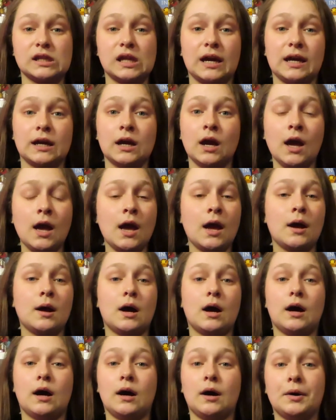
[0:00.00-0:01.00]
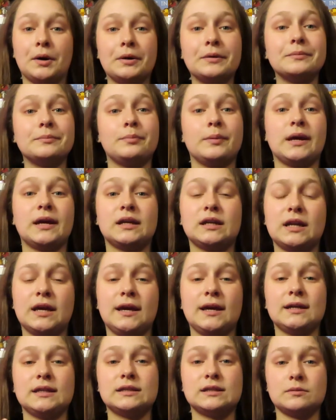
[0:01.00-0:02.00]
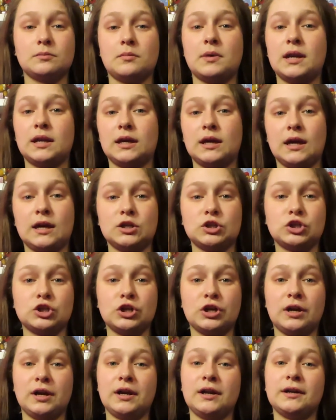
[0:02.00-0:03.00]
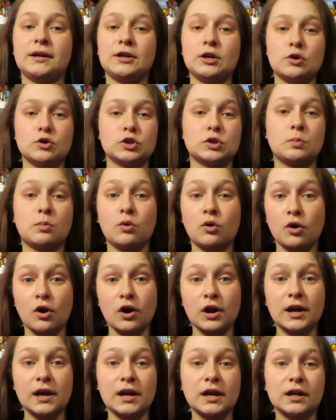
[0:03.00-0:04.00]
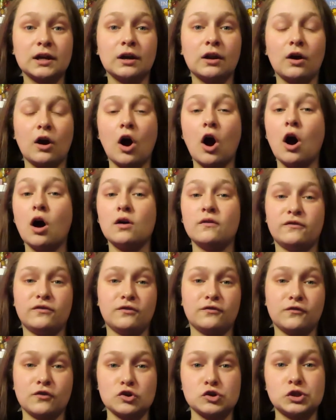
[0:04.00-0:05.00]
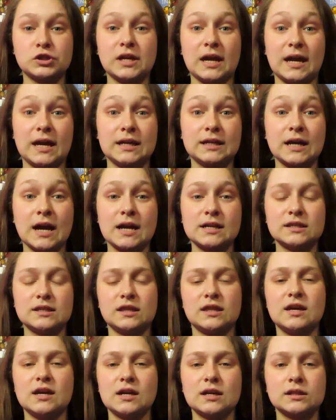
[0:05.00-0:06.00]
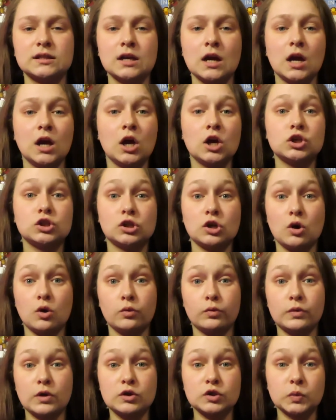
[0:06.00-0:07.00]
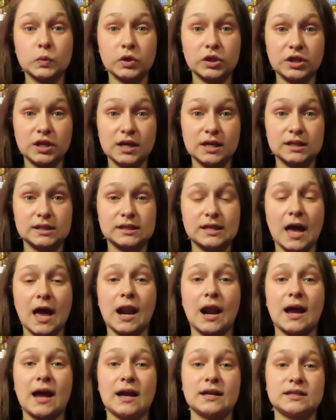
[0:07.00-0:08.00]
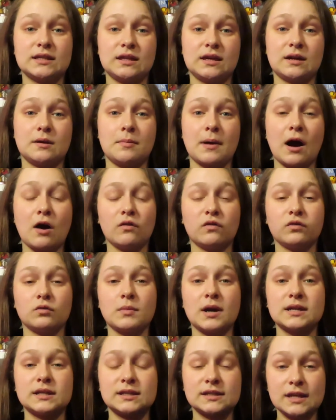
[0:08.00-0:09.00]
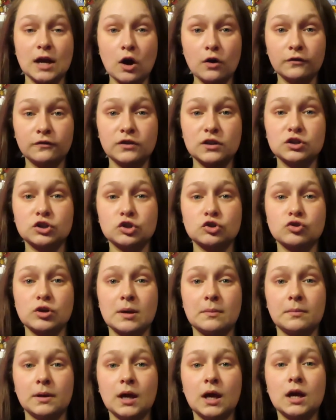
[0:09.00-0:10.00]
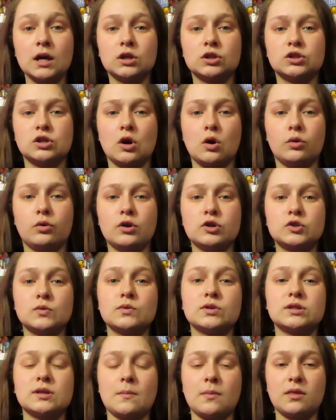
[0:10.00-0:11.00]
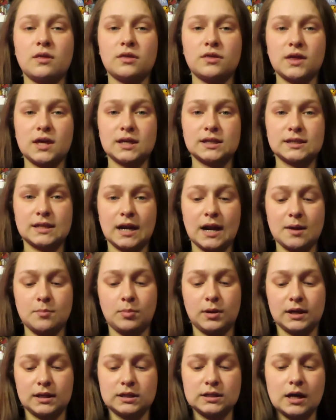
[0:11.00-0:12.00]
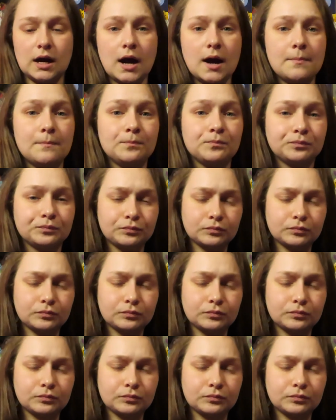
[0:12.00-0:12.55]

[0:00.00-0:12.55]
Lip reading: like Band-Aids, medication, Neosporin, all of the first aid kinds of things. So those were things that I had to think about for myself this trip. So those were some of the things that I picked up.